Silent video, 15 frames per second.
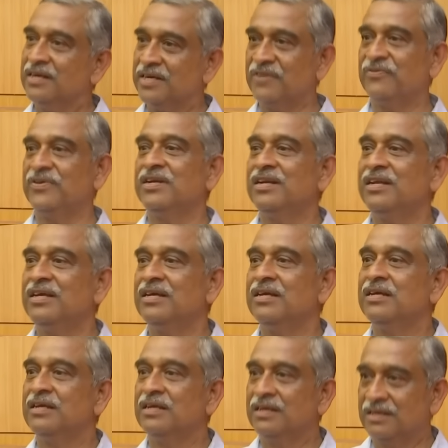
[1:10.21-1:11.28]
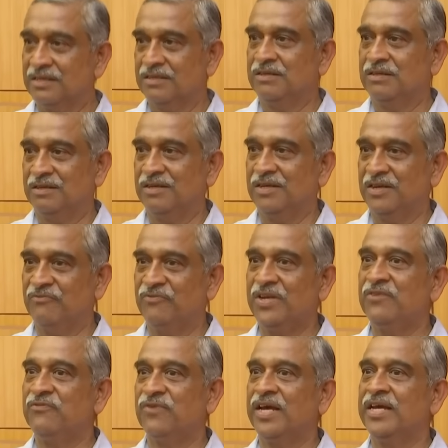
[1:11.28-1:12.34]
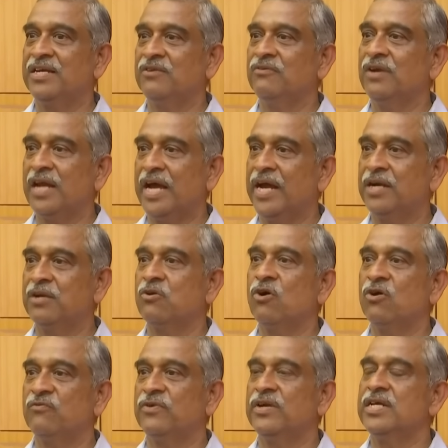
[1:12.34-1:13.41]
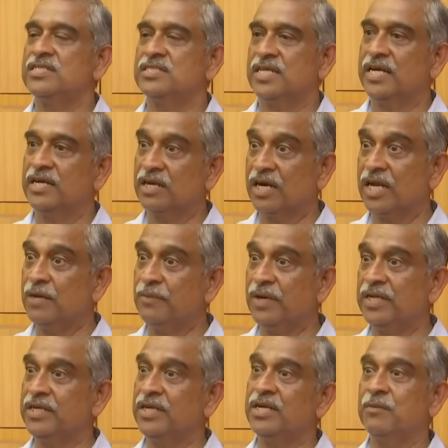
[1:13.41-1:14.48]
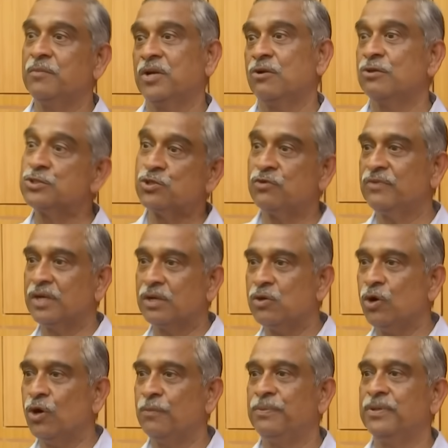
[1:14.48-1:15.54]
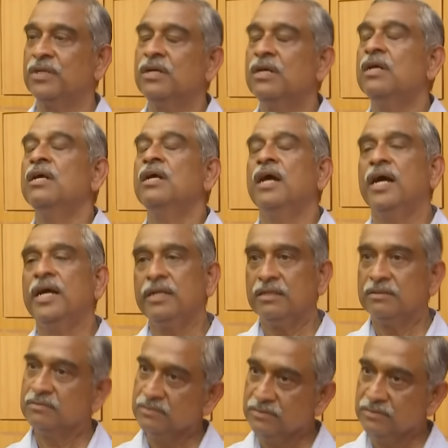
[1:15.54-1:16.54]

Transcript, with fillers: Definitely, every flight will add confidence, and reliability number also will go up. And